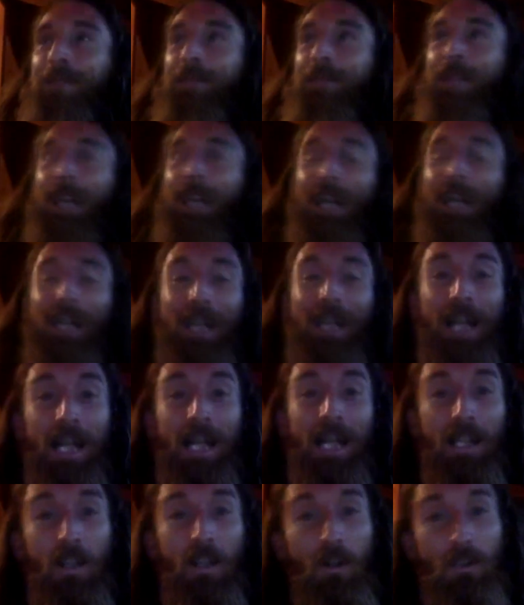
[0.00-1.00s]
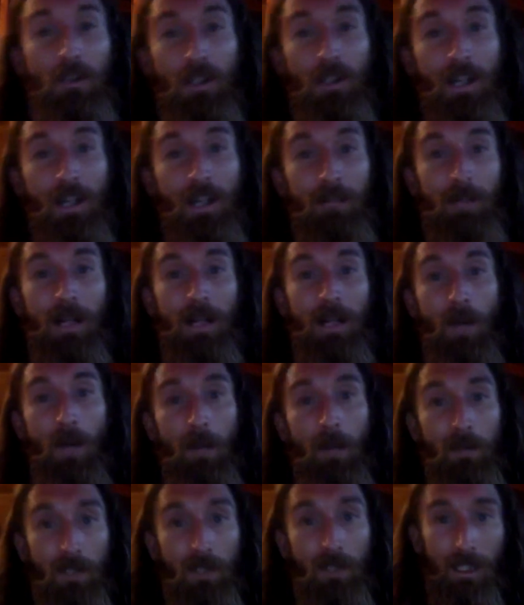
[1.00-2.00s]
And I also have my
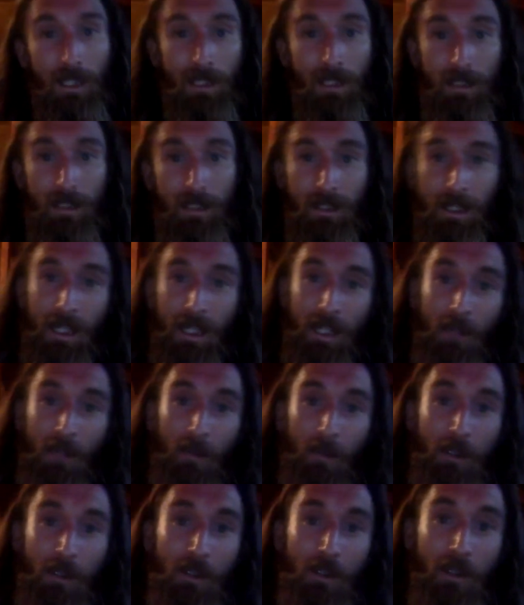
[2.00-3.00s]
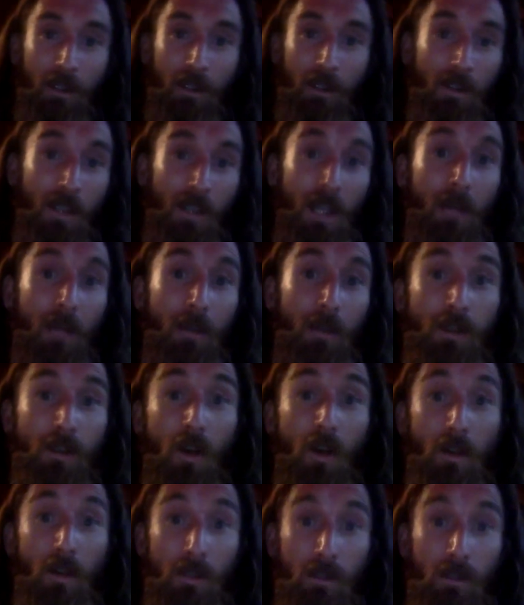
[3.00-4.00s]
website, which is
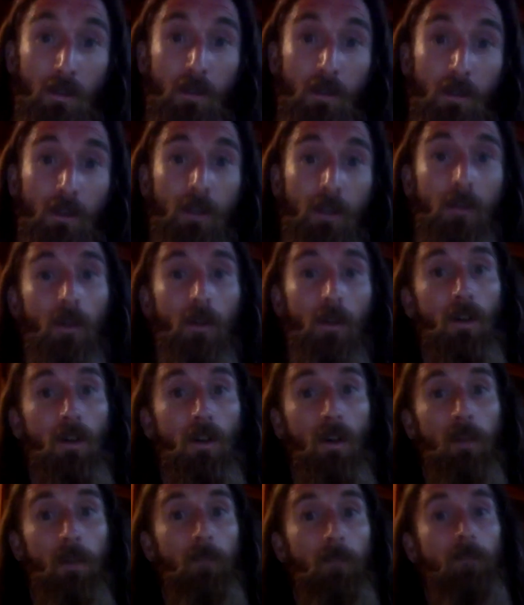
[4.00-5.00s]
sacredscotlandtour.com.